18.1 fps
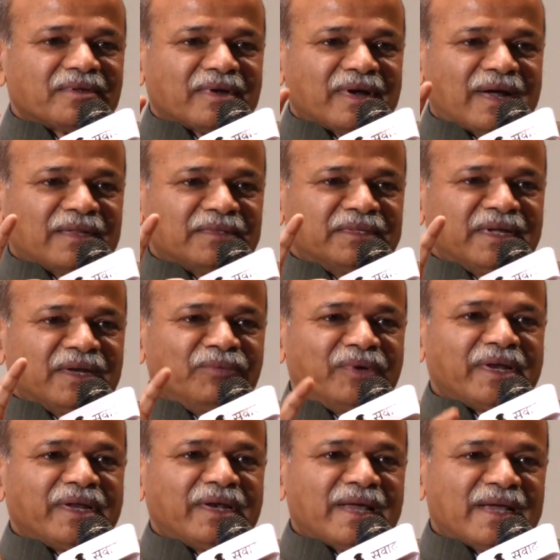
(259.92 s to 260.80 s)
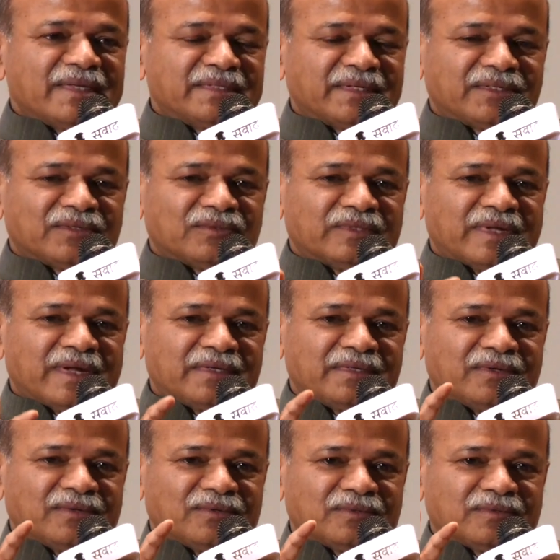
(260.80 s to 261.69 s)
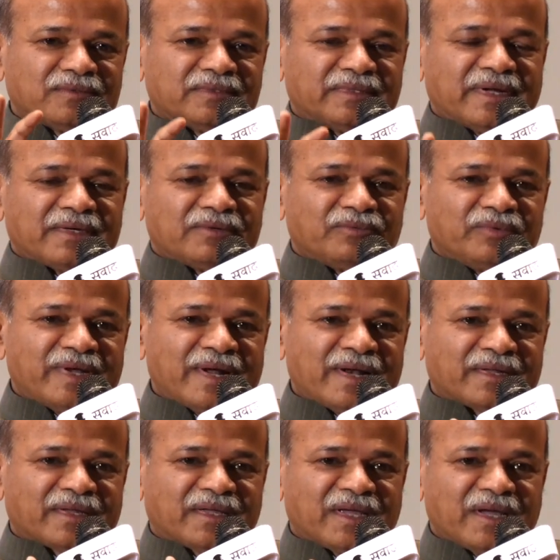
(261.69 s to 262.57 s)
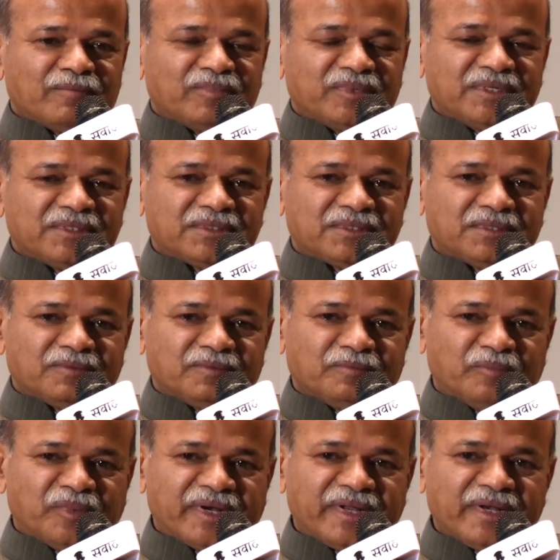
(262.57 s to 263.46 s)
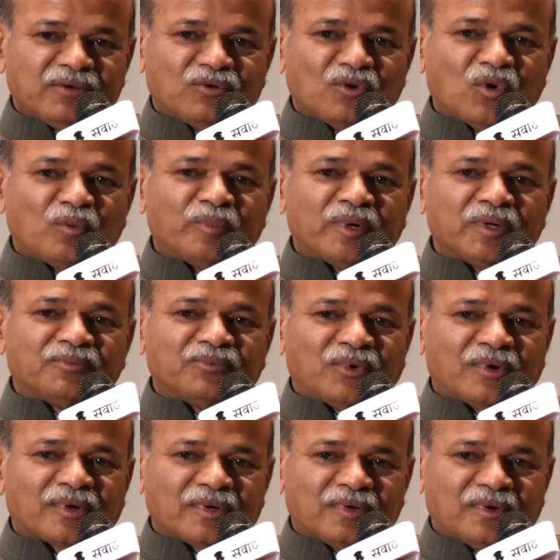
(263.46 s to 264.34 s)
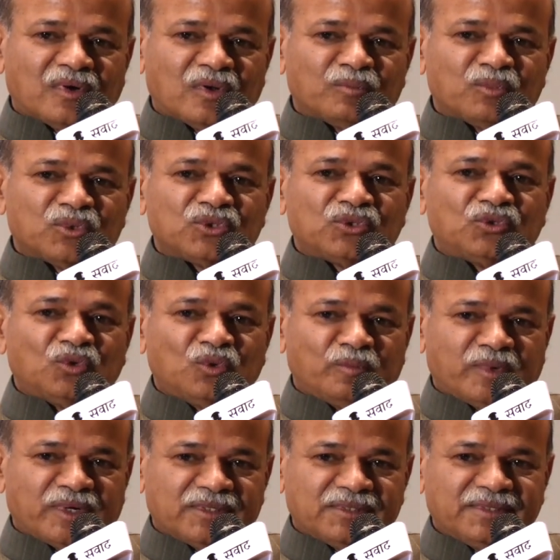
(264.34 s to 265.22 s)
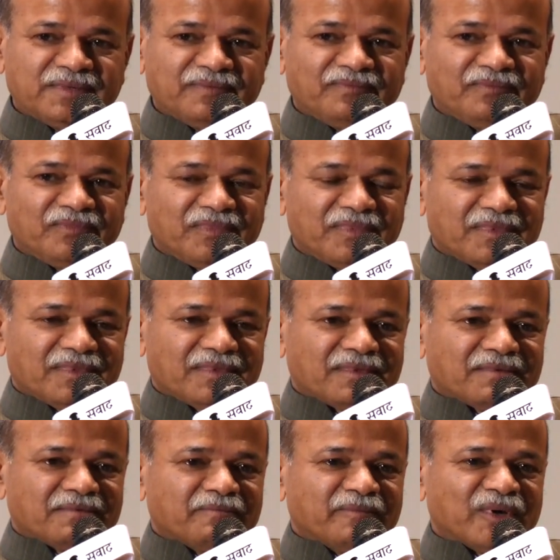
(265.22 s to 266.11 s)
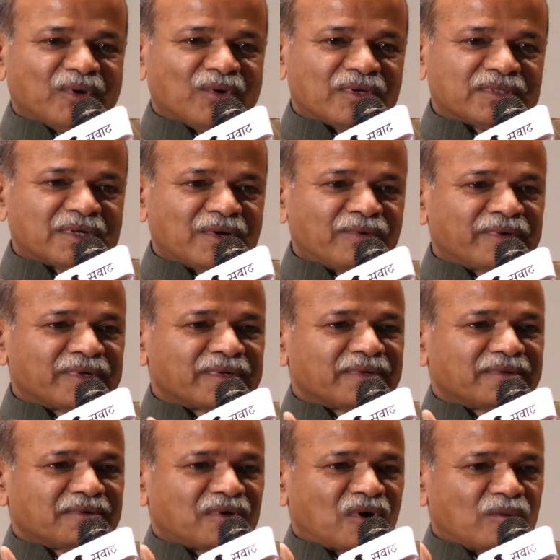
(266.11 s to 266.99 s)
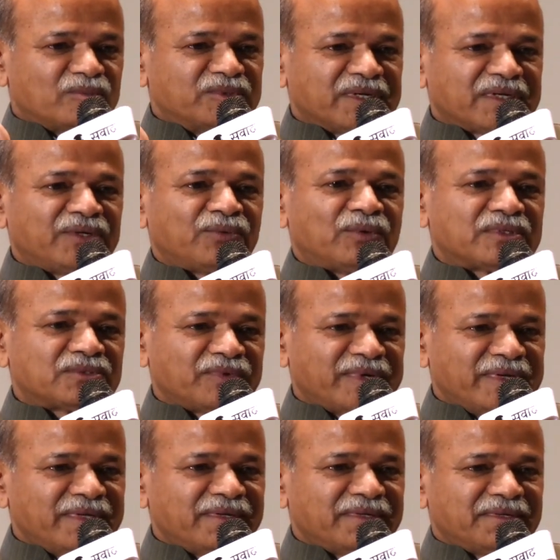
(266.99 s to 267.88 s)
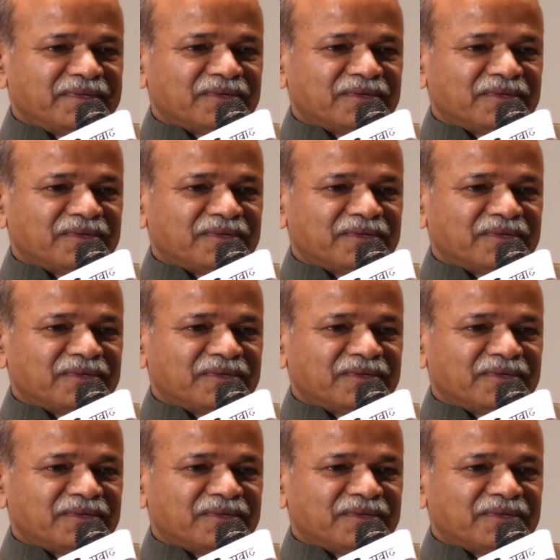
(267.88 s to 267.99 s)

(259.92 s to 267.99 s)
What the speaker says: And then we realized that, that we had kept this burial open for almost 2 months because our objective was very,